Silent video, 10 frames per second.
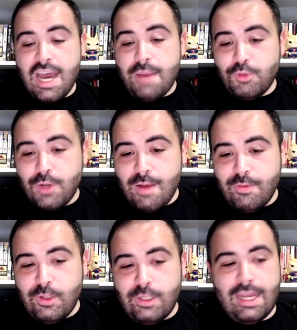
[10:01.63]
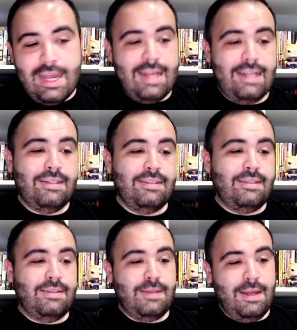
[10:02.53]
travel and
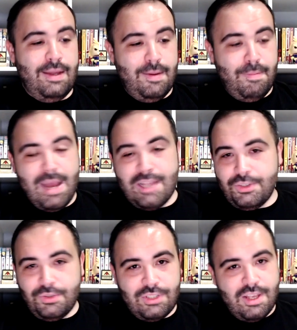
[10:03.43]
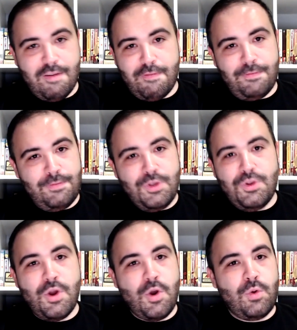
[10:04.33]
uh, magical stuff, you
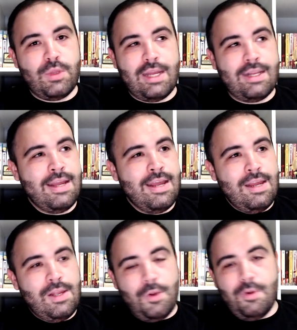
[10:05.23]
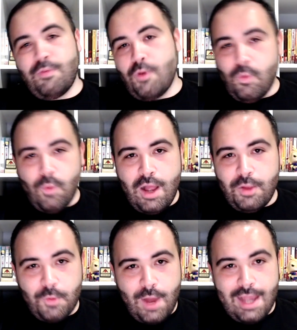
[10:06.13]
know that you're in for a
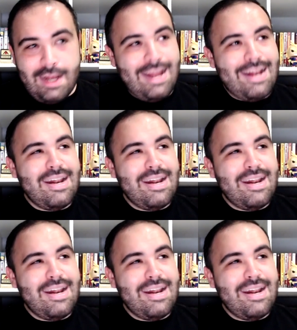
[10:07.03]
wild ride and